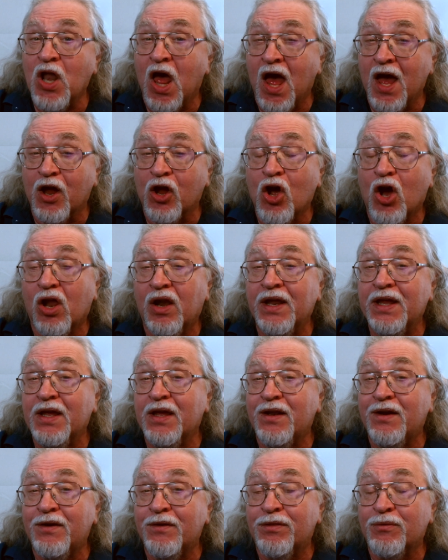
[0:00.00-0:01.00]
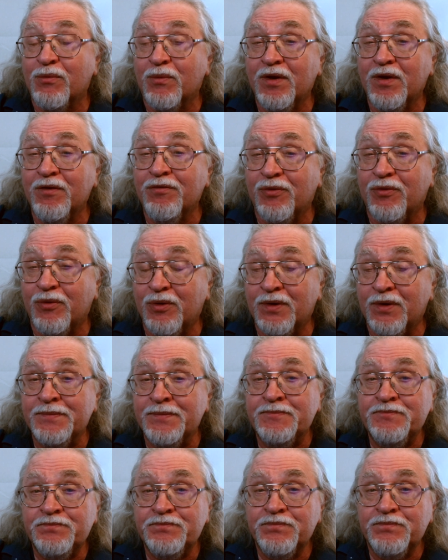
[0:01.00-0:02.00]
not calling it a 3-4
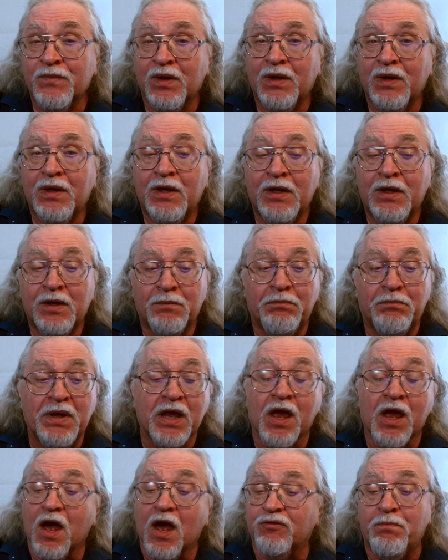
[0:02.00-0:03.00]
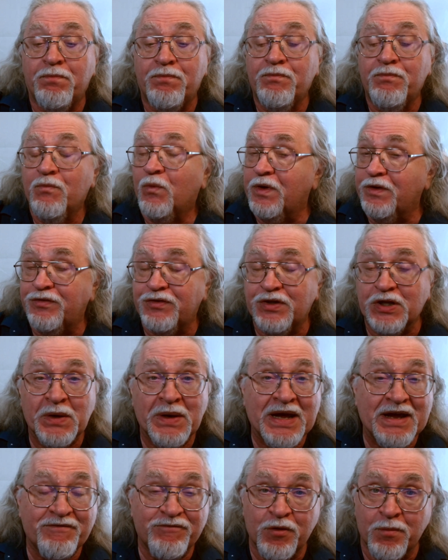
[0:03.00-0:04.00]
because we
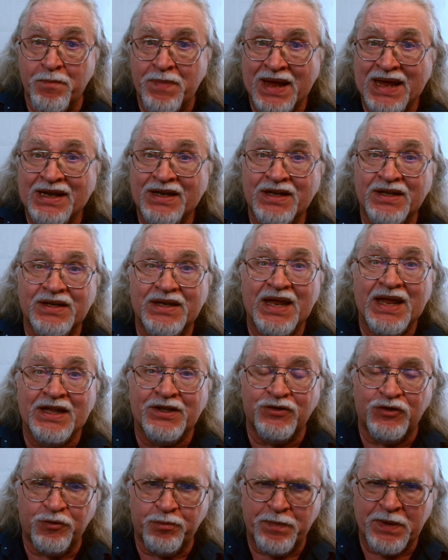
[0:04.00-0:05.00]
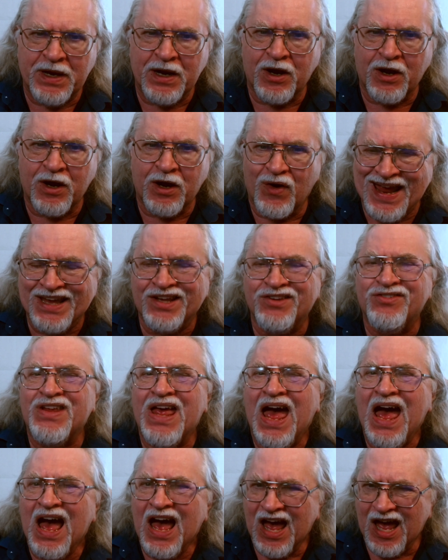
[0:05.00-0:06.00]
still have the bandit and spear as
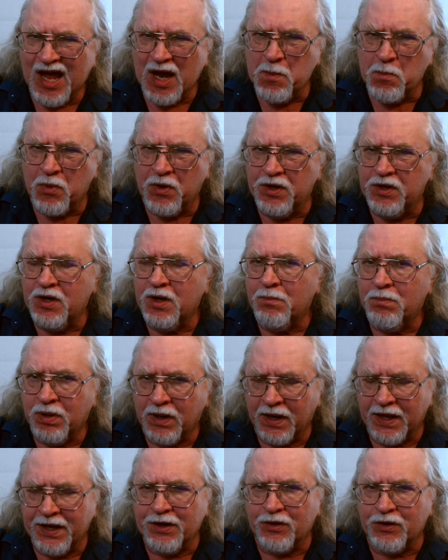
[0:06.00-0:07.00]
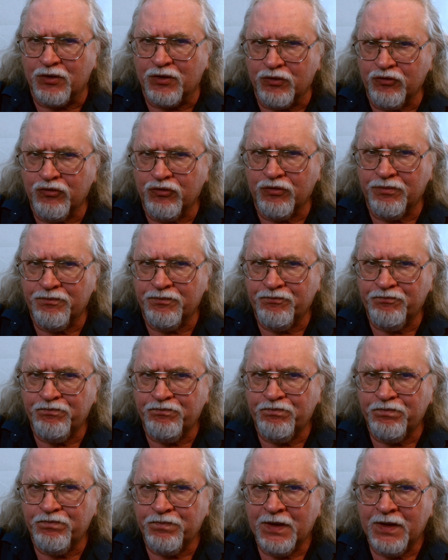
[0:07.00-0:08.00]
hybrid players.
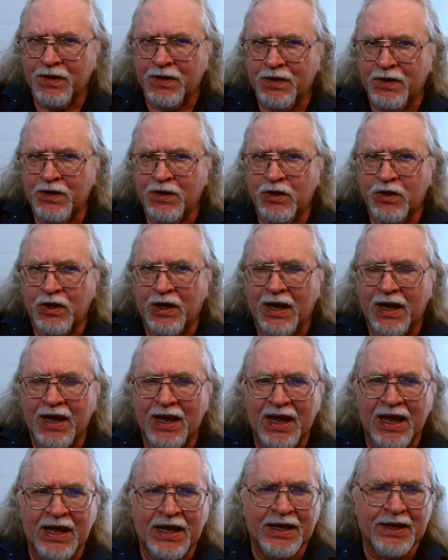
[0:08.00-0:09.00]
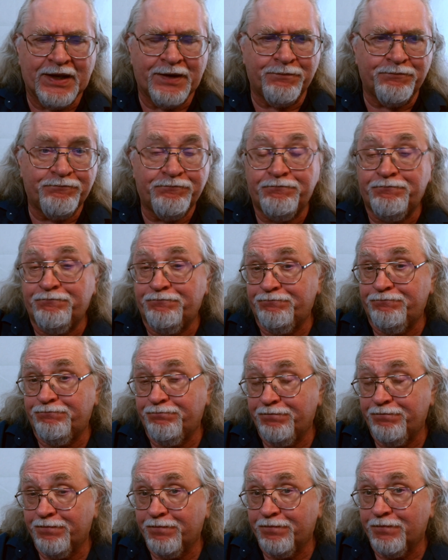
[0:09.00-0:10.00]
And
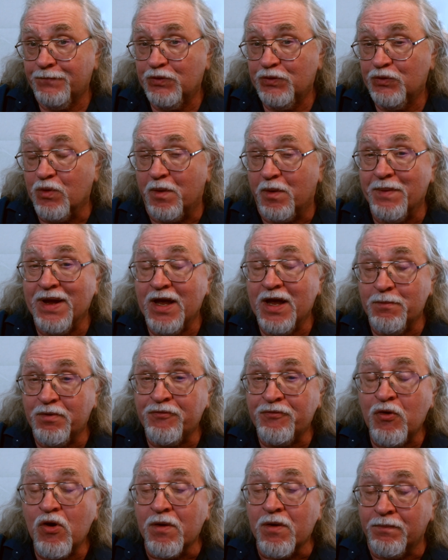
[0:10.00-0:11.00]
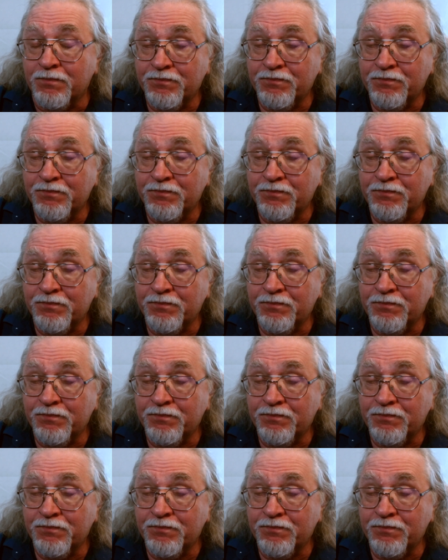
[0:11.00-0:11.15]
it's what we had before.